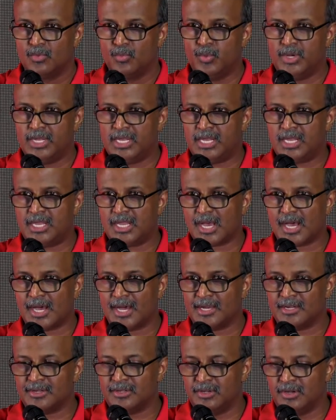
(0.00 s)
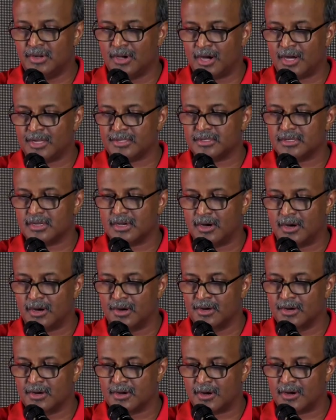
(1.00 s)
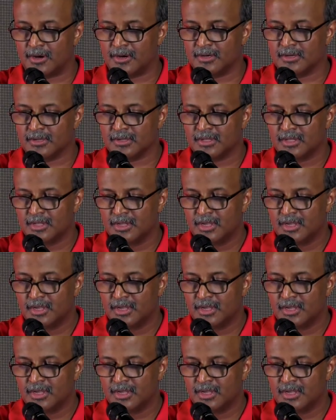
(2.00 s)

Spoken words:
We are not Hong Kong.